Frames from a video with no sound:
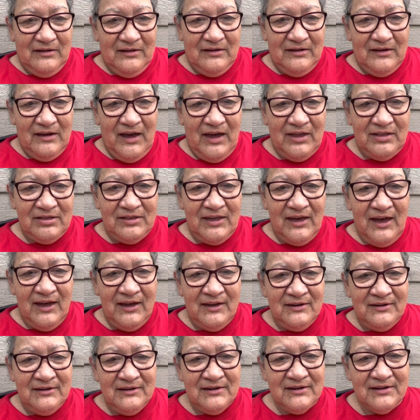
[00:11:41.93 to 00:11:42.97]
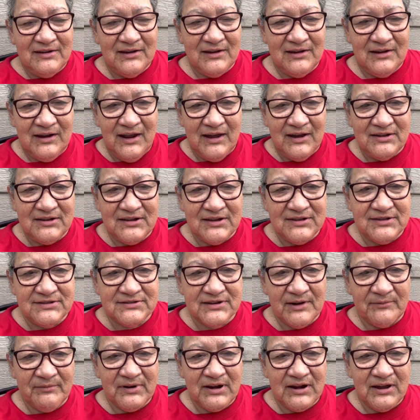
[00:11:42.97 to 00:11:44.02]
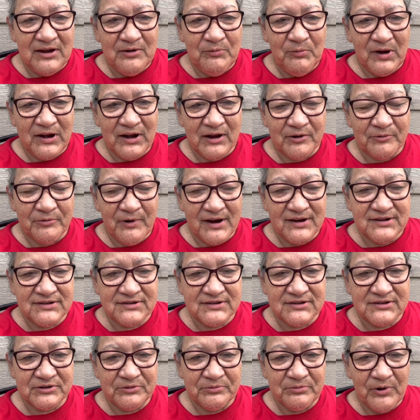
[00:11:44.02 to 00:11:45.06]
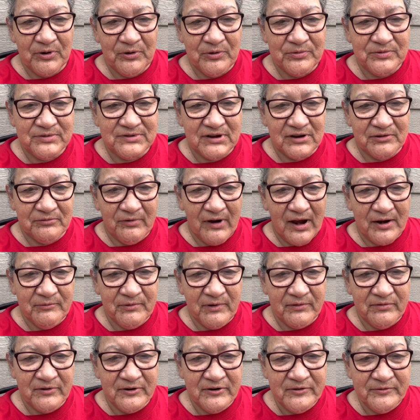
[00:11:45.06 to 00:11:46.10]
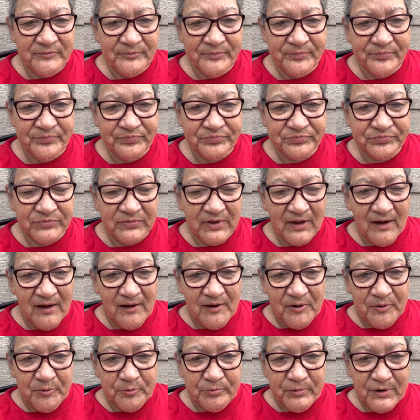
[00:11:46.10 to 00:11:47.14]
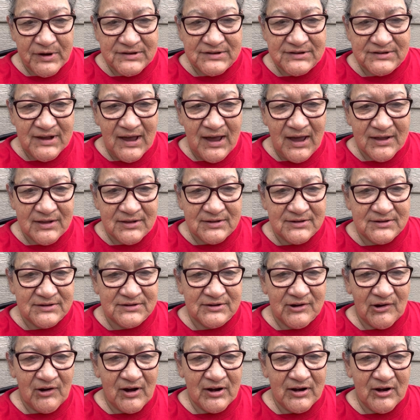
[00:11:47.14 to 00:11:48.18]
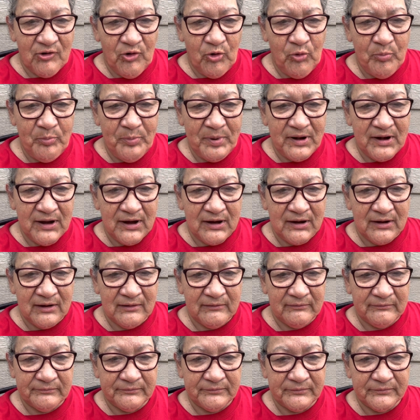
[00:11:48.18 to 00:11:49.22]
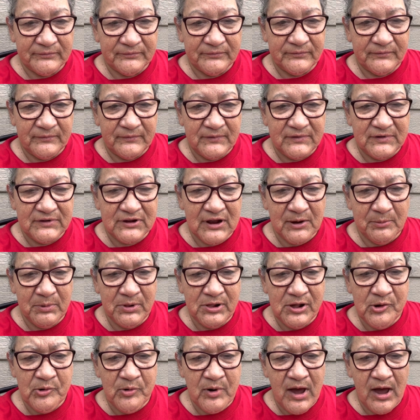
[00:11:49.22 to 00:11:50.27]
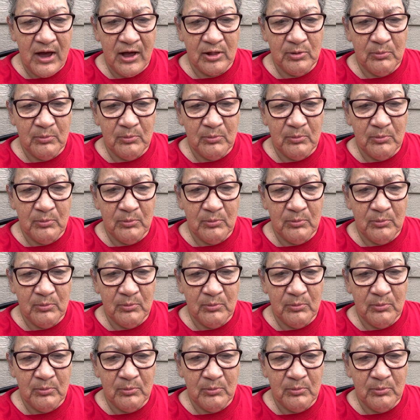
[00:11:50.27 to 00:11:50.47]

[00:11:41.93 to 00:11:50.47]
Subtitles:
And then, in 1870, when a crisis arose in Red River, Racette saw an opening. W.L.